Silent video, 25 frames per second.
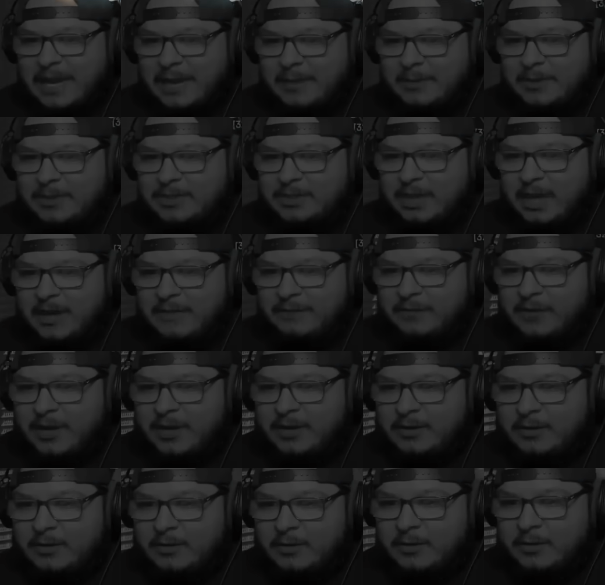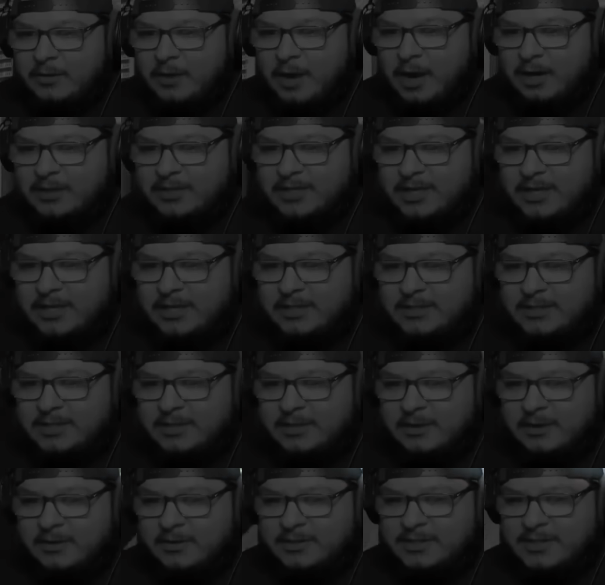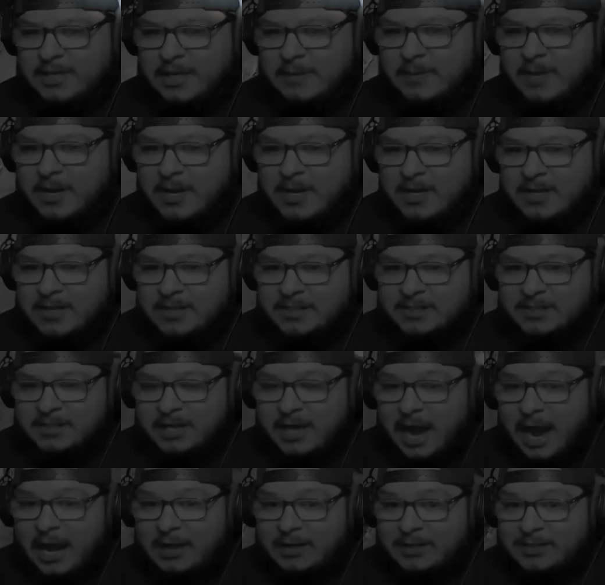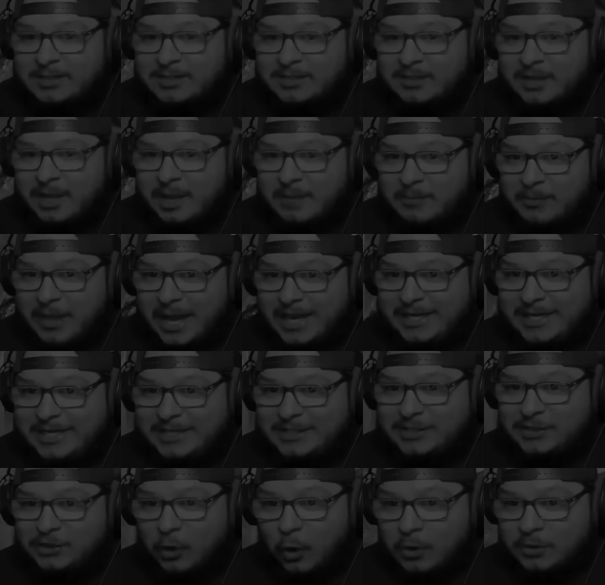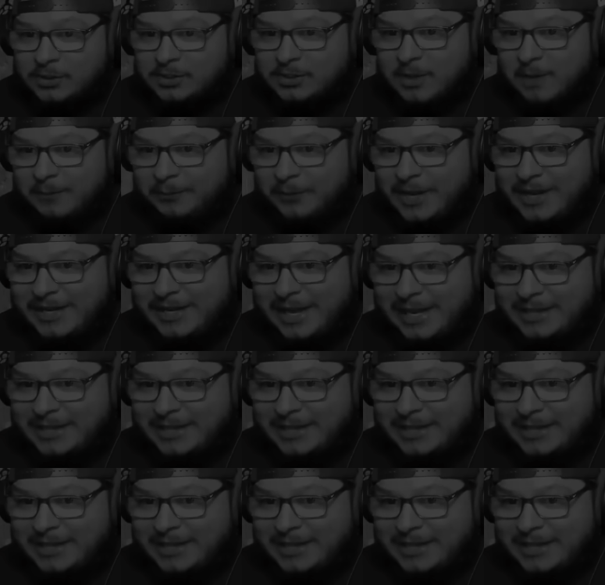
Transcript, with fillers: damage. Lifeline, or Octane gets in there and stim. Siaka Slim, like he stole something,